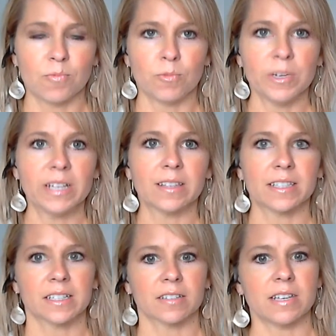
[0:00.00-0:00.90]

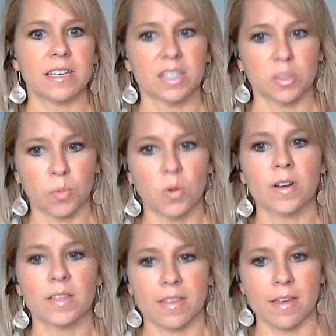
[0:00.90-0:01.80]
realistically
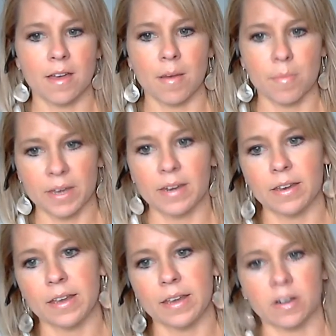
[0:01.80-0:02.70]
support them
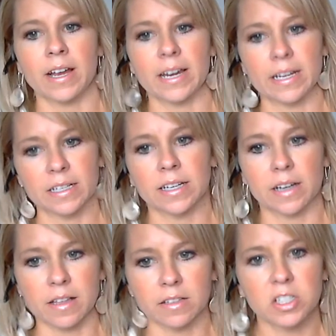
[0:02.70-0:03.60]
in integrating
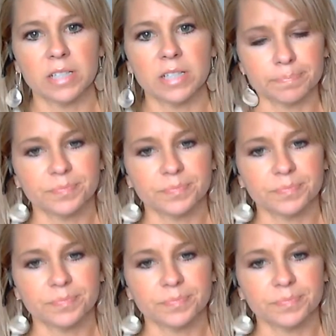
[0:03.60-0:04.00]
technology.